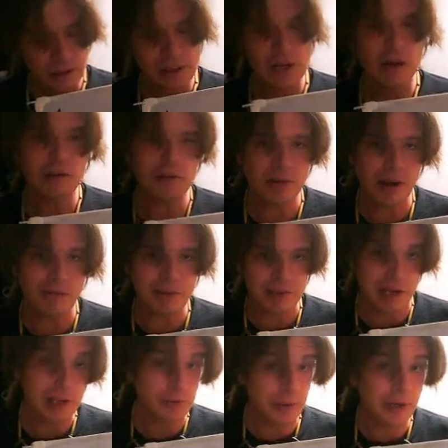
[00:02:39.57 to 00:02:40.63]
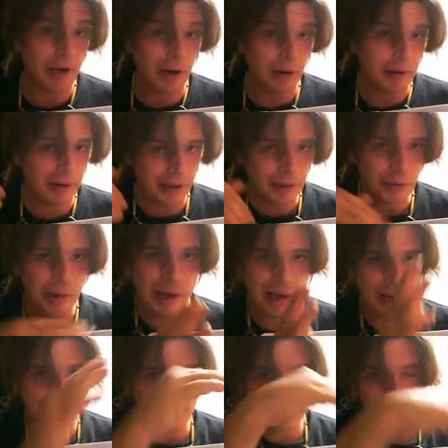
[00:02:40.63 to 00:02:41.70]
sound travels, as we know, in
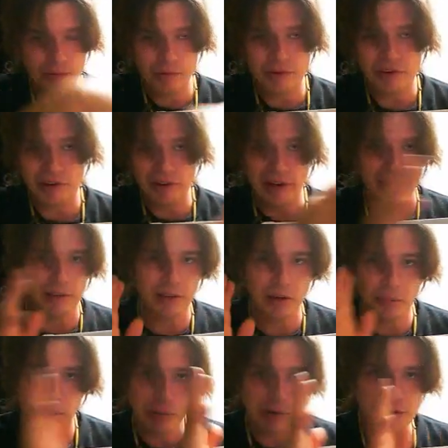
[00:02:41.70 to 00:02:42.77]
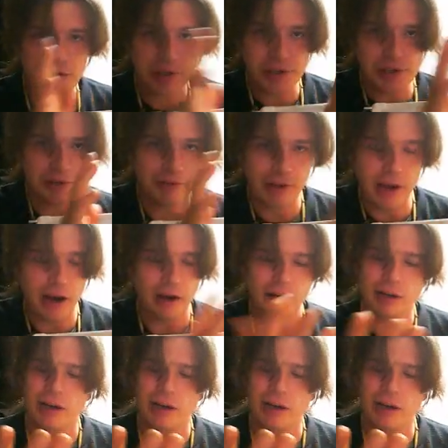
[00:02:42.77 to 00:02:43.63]
waves, which are like little pushes of air,